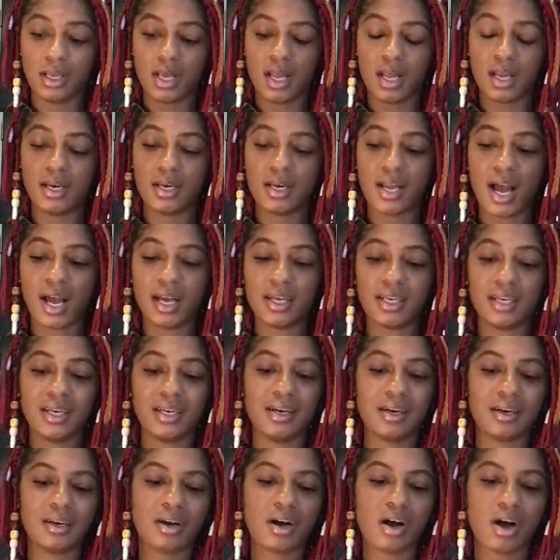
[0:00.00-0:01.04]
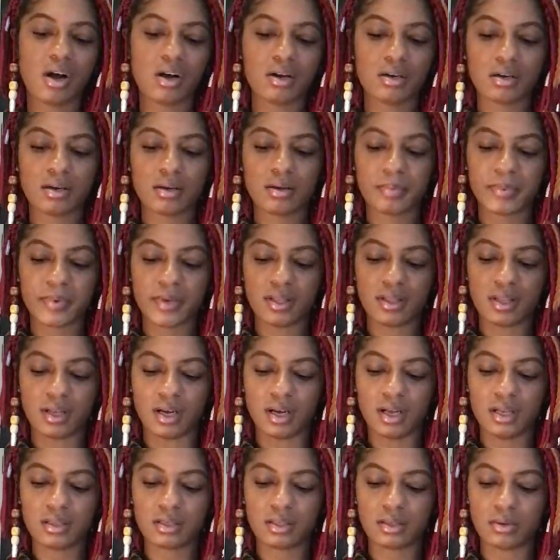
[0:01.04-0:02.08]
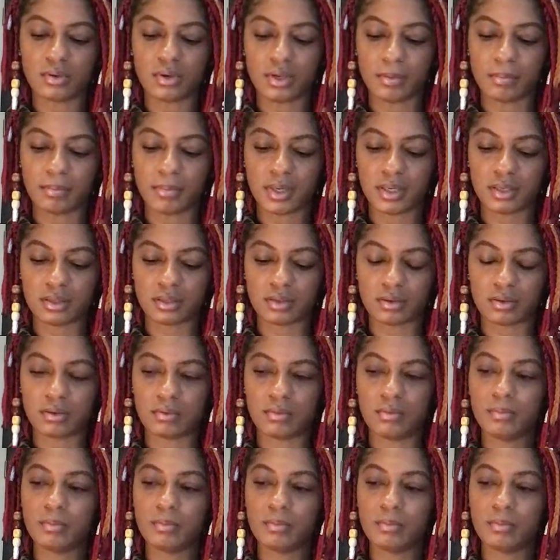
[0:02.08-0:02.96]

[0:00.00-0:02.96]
and not getting caught up in the hustle and bustle.